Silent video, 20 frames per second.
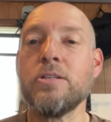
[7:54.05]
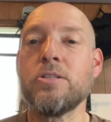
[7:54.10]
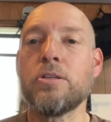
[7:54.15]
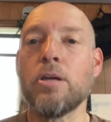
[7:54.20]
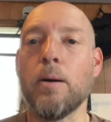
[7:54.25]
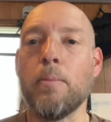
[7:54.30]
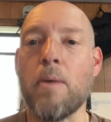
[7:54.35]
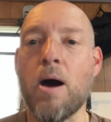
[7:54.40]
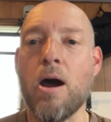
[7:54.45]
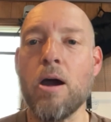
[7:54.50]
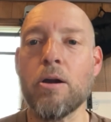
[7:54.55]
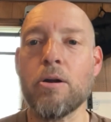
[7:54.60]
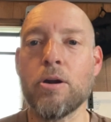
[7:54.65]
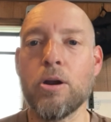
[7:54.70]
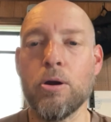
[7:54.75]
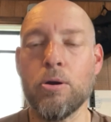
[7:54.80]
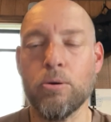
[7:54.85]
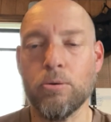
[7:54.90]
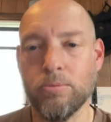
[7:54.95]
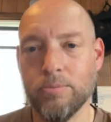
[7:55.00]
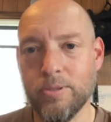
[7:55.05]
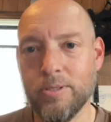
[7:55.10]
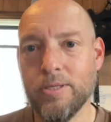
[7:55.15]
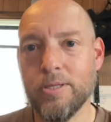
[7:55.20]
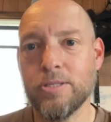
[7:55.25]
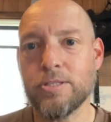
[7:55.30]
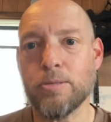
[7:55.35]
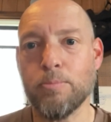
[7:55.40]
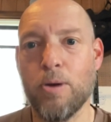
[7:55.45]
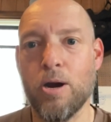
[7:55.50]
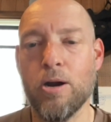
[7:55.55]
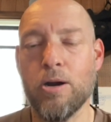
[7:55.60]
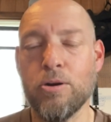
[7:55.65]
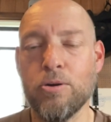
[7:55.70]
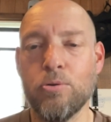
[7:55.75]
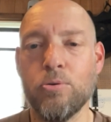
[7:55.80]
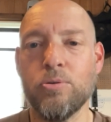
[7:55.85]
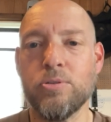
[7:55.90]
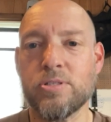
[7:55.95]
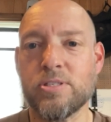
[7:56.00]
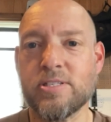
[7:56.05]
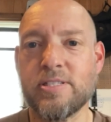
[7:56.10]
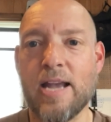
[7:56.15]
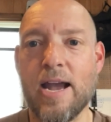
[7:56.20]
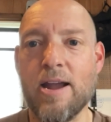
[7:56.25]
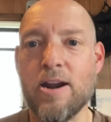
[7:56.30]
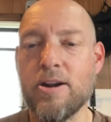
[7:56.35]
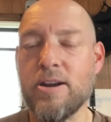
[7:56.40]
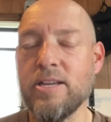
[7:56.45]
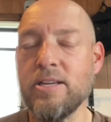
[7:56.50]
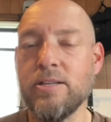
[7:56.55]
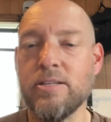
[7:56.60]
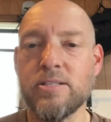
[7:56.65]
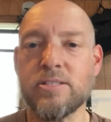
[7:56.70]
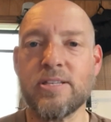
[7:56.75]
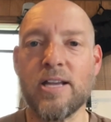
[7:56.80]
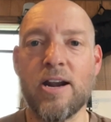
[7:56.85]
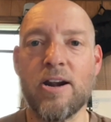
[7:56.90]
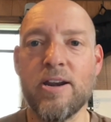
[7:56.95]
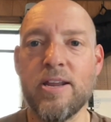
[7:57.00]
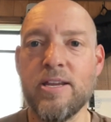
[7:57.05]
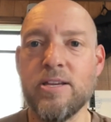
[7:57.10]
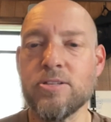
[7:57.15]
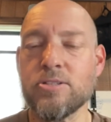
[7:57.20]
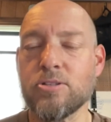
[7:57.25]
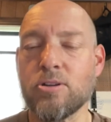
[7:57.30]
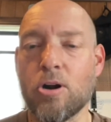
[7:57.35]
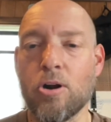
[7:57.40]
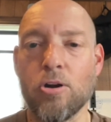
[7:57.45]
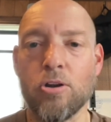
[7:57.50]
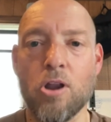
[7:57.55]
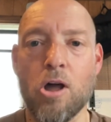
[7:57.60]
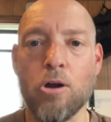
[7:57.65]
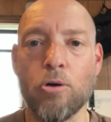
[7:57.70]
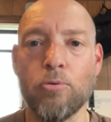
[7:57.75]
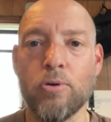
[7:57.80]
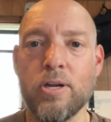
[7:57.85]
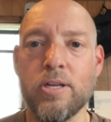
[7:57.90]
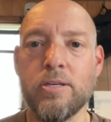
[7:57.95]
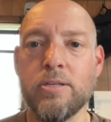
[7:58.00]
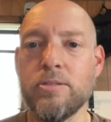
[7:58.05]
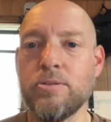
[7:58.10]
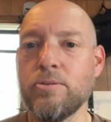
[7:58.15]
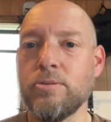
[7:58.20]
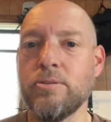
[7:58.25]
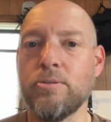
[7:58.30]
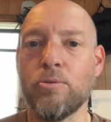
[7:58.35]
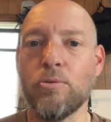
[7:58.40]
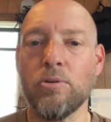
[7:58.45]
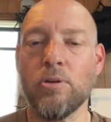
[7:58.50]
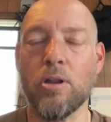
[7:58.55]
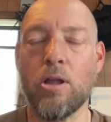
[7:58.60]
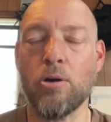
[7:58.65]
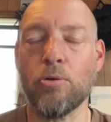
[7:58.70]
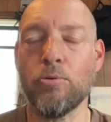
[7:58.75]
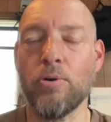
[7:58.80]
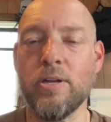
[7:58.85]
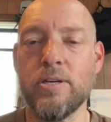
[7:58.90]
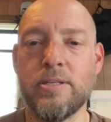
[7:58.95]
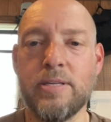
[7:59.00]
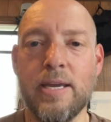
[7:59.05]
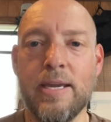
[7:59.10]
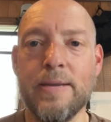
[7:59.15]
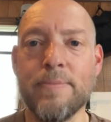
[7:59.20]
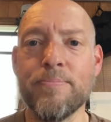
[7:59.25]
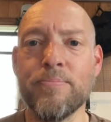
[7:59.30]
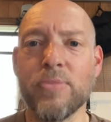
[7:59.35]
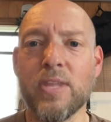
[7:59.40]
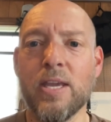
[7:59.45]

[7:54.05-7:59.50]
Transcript: Tomorrow, tomorrow, Saturday, Saturday is our long run, long run day.